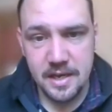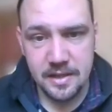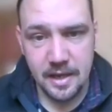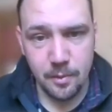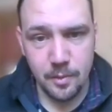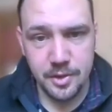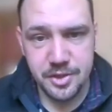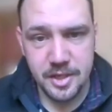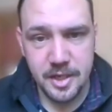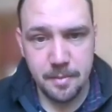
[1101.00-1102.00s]
There
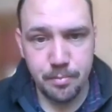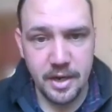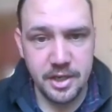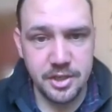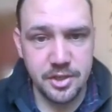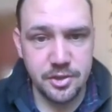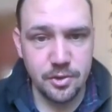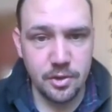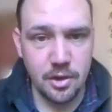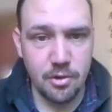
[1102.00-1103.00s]
was the branch that
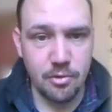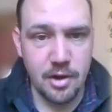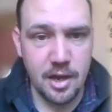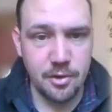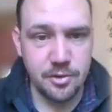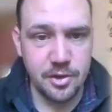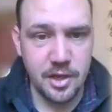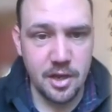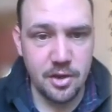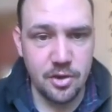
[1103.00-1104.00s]
took around
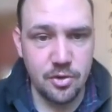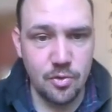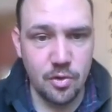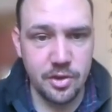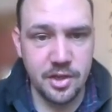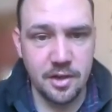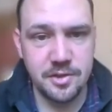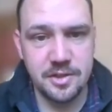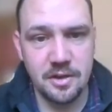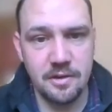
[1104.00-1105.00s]
the north
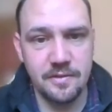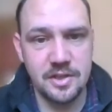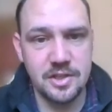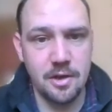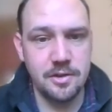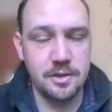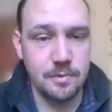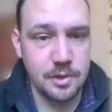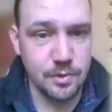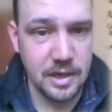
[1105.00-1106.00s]
coast of East
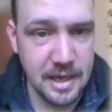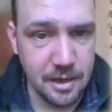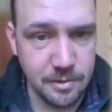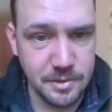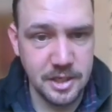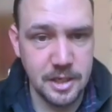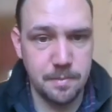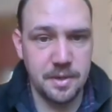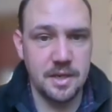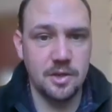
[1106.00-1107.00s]
Lothian, which would allow them to
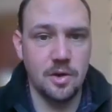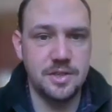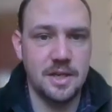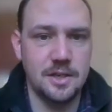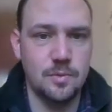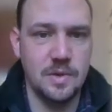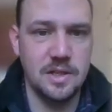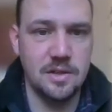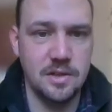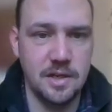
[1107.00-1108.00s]
keep in contact
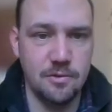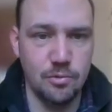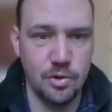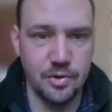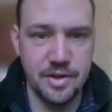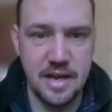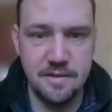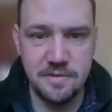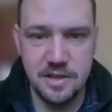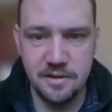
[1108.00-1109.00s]
with the Royal
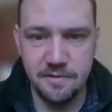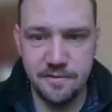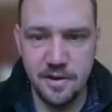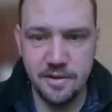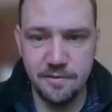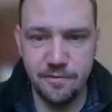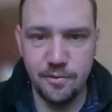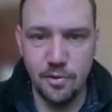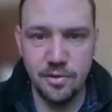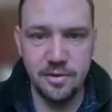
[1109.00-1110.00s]
Navy in the Firth of
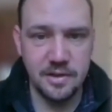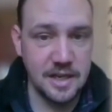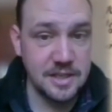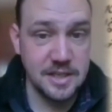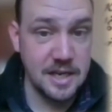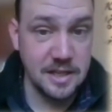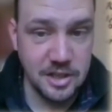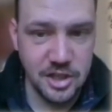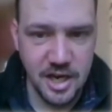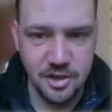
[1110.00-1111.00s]
Forth in case
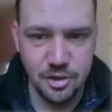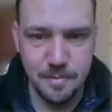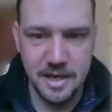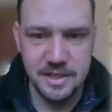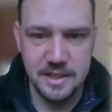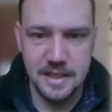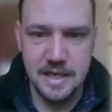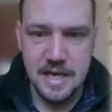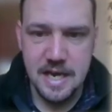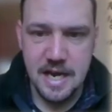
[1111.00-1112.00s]
anything changed
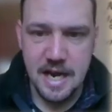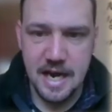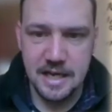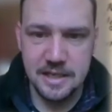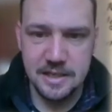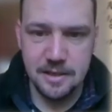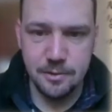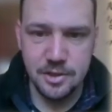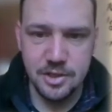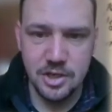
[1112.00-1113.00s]
dramatically. And there
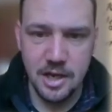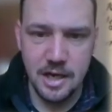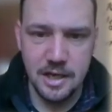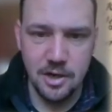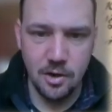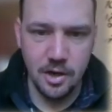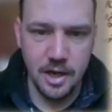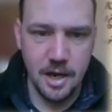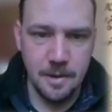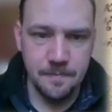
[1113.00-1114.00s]
was a slightly
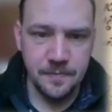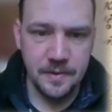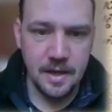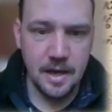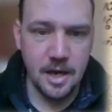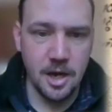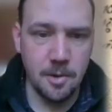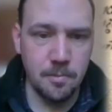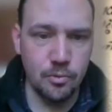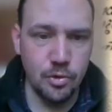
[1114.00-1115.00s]
longer
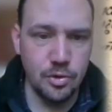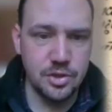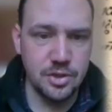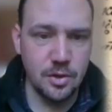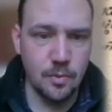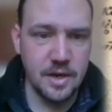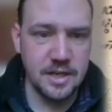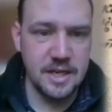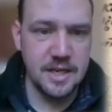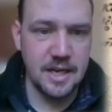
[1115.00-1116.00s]
route that
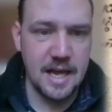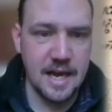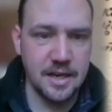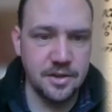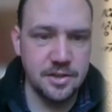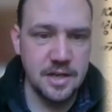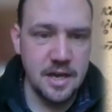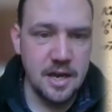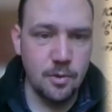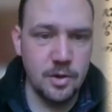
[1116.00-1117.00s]
went inland,
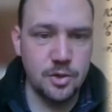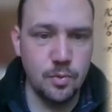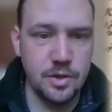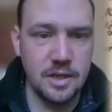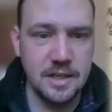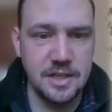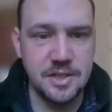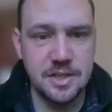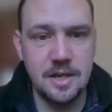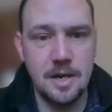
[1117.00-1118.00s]
which would at
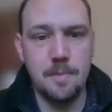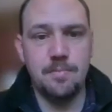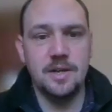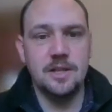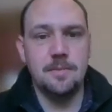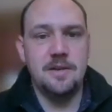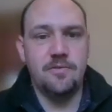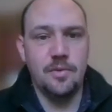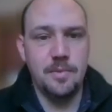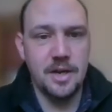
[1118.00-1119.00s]
least bring them
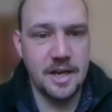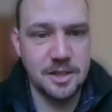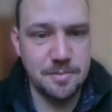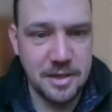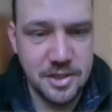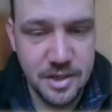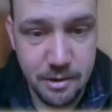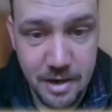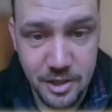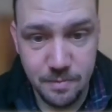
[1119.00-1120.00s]
in from an unexpected
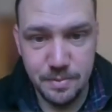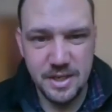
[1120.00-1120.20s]
direction